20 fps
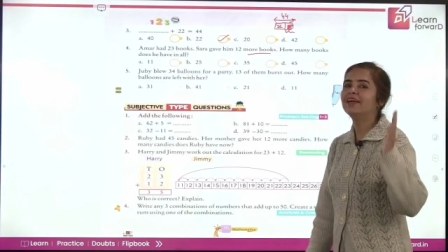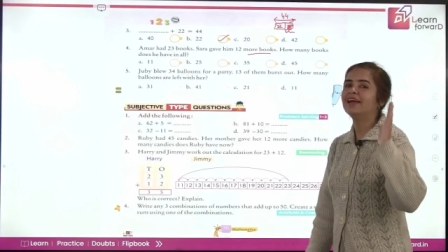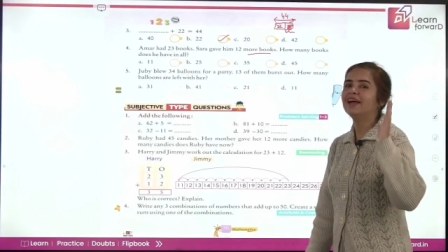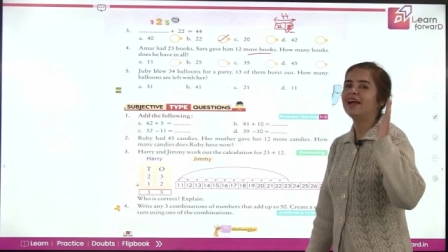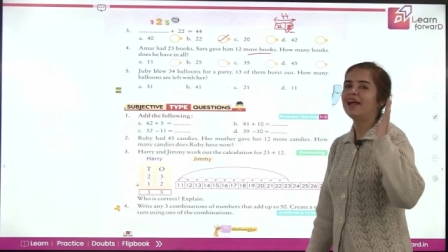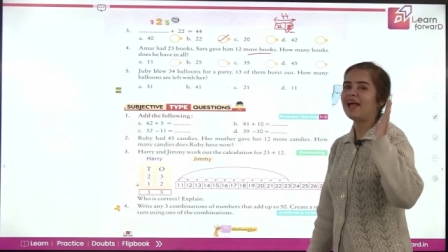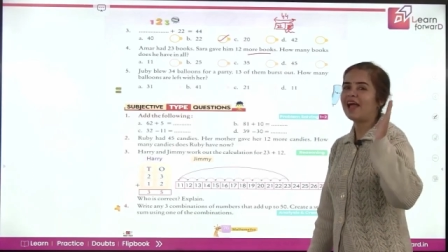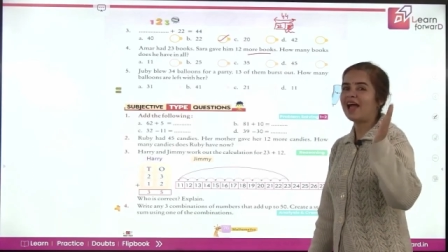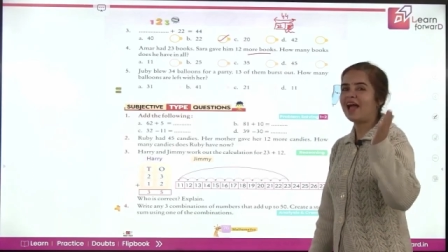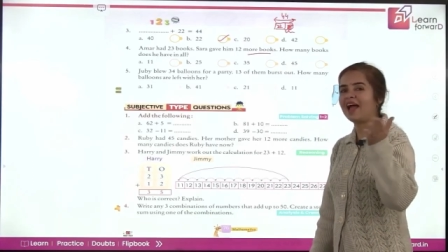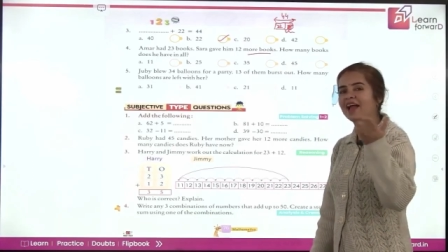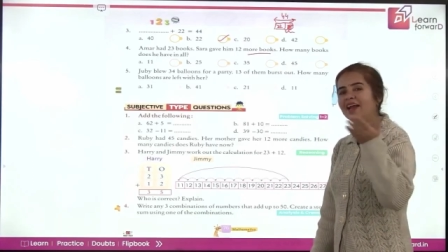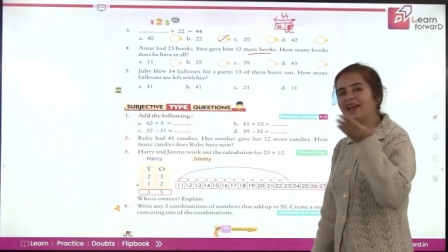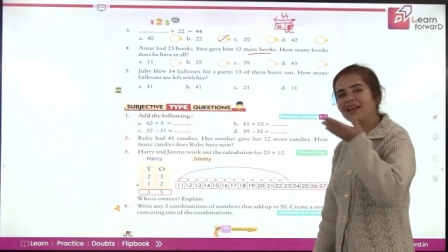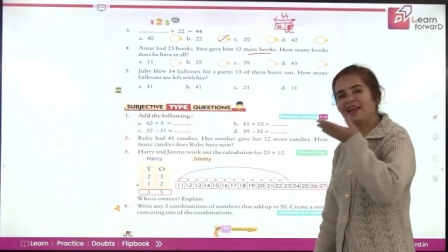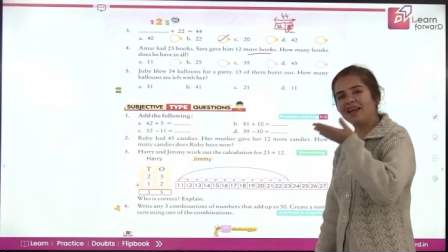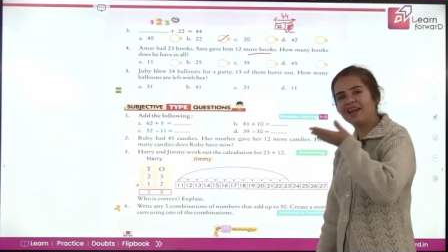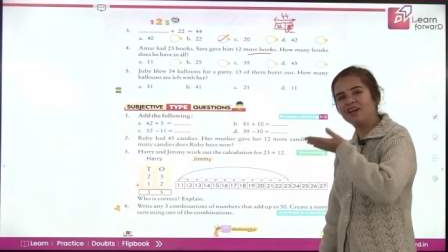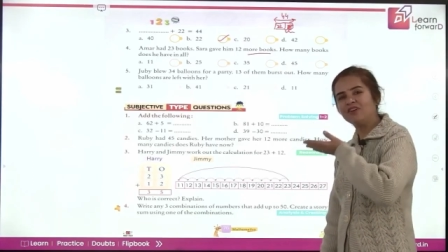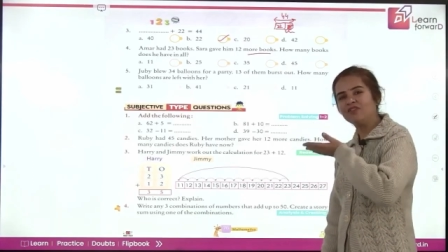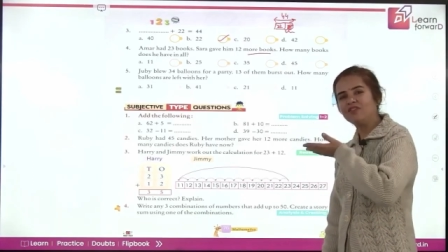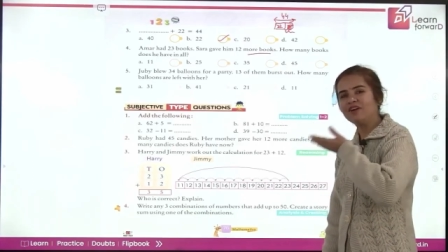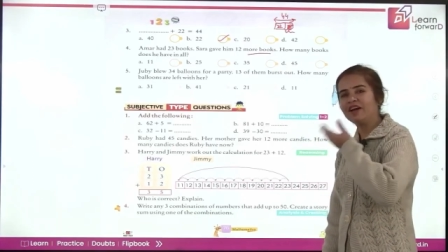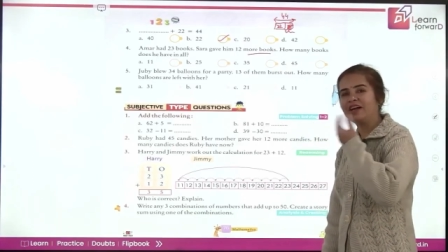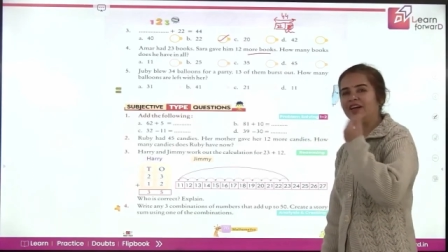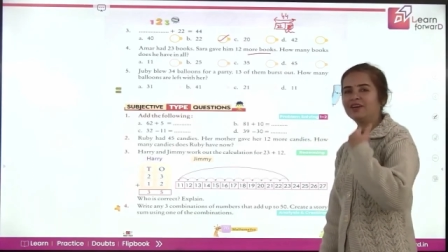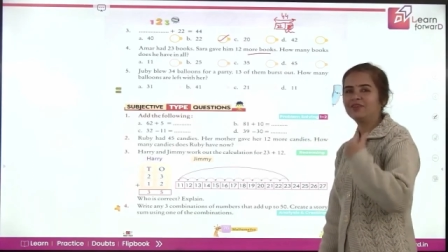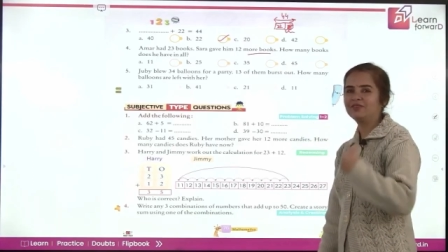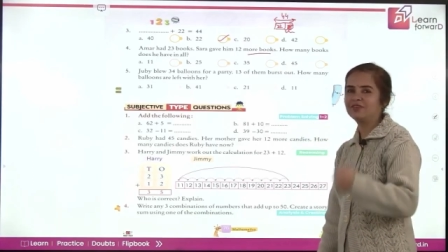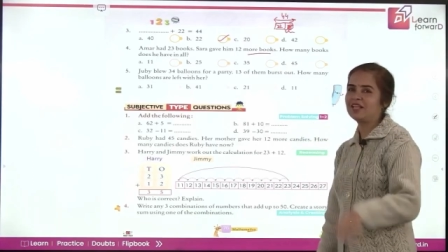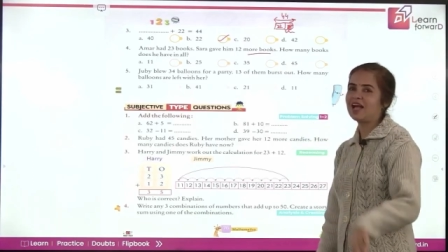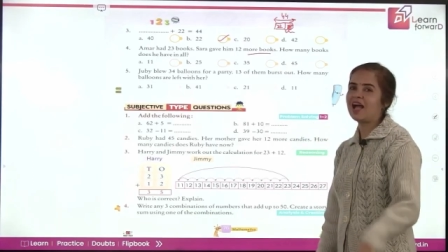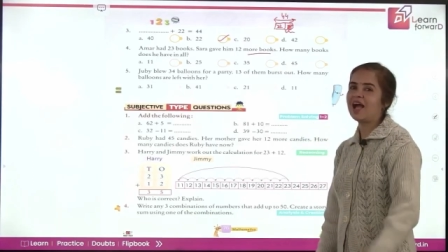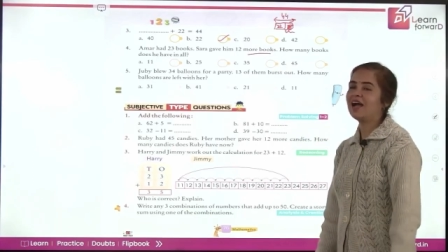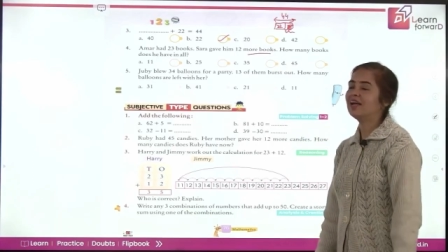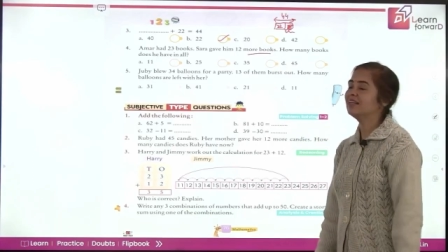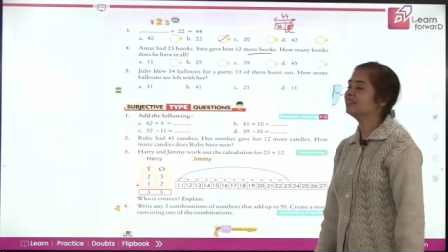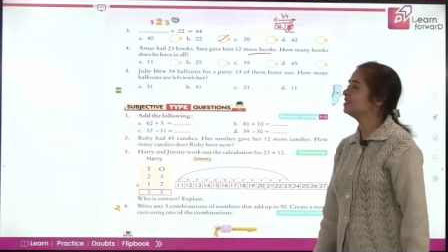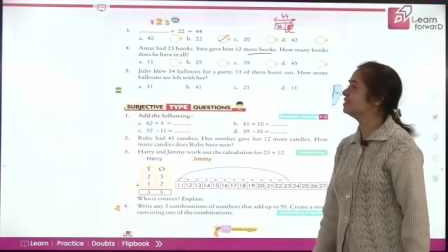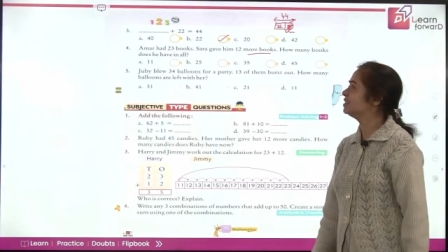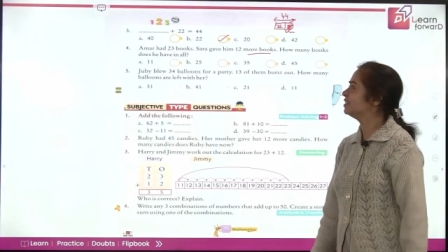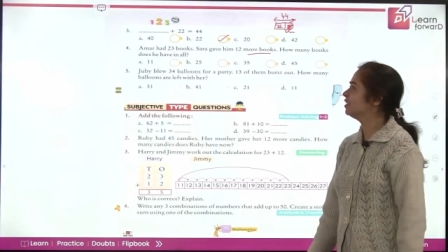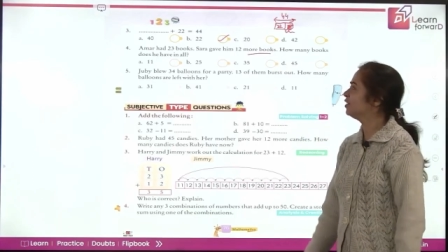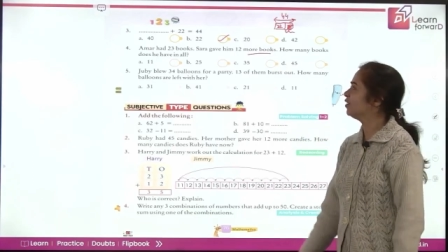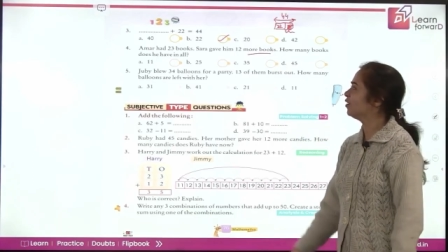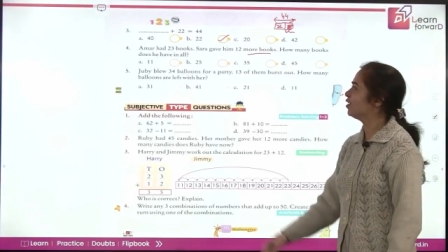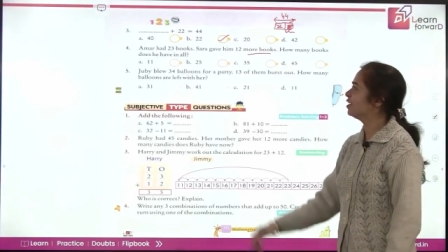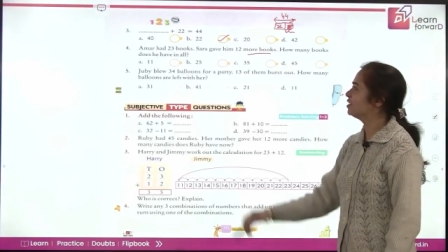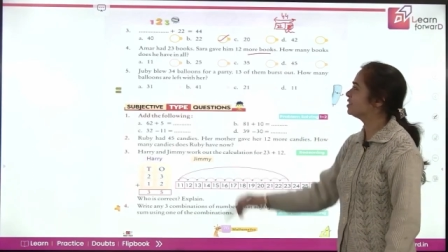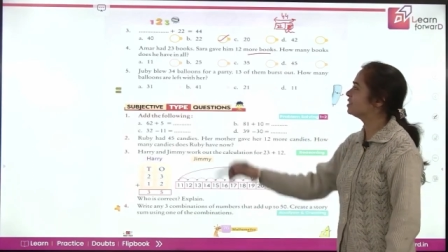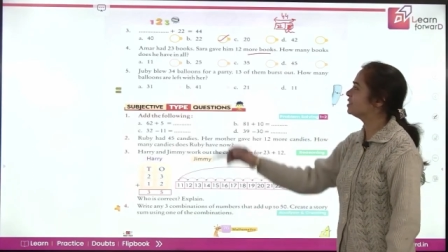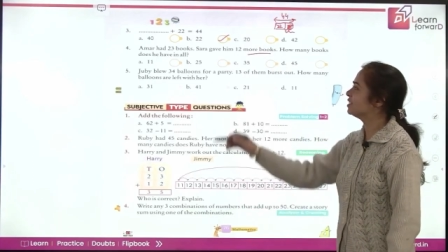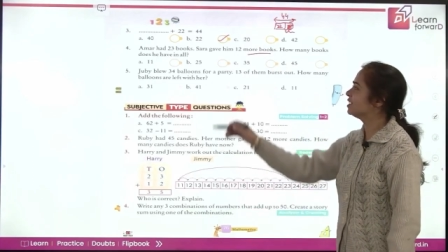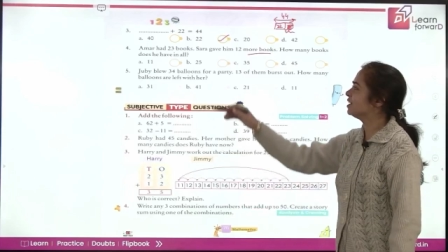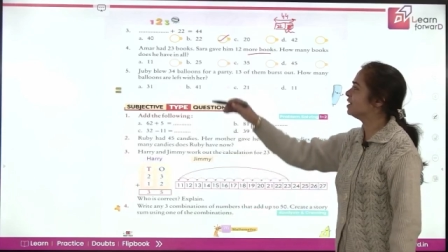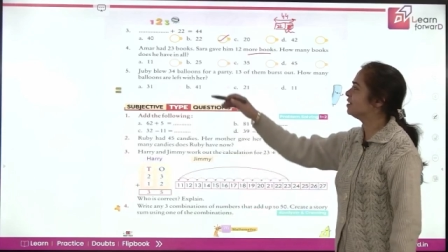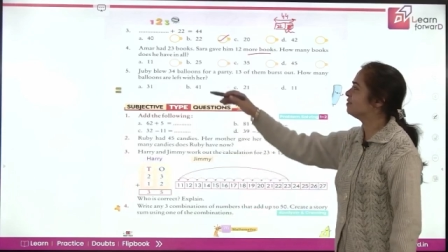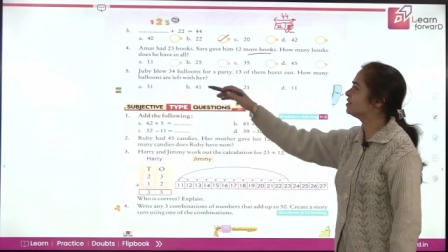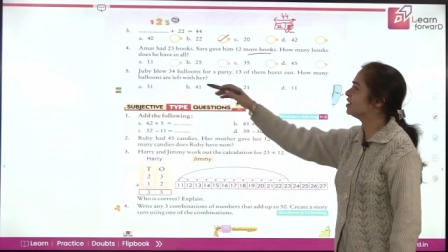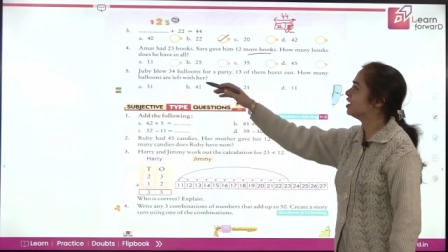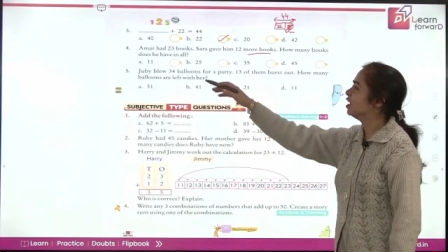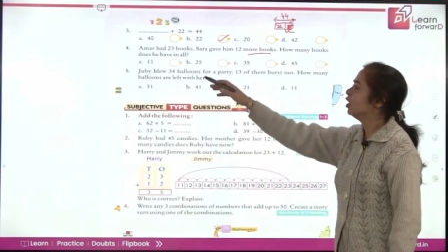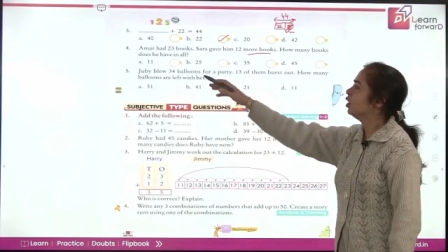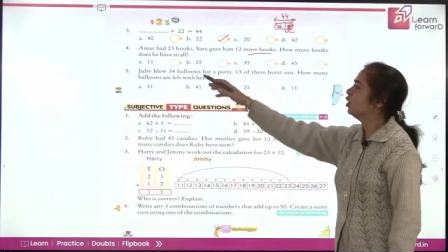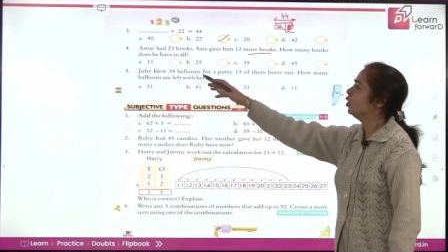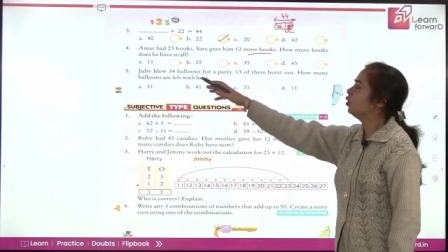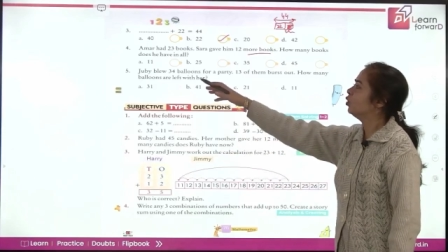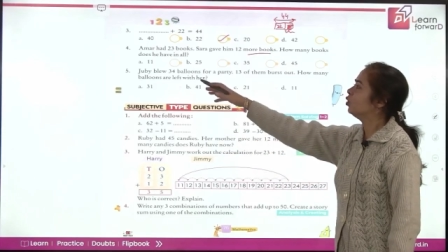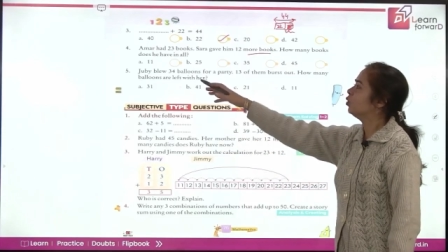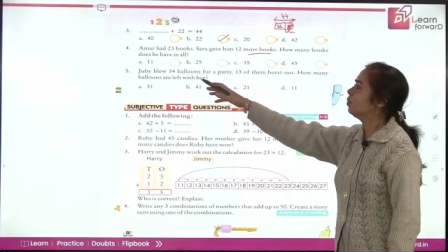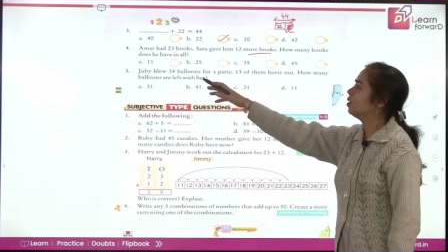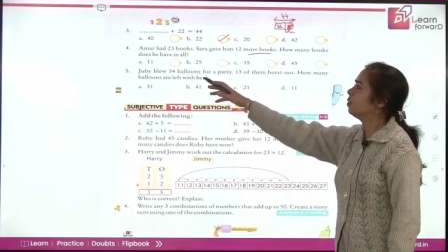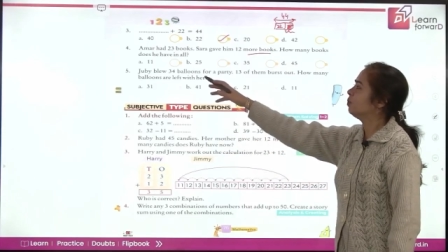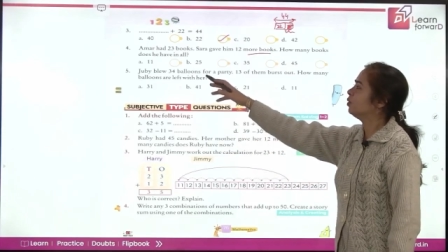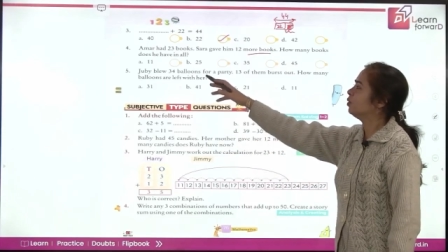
Add and find out the answer yourselves. Ruby blew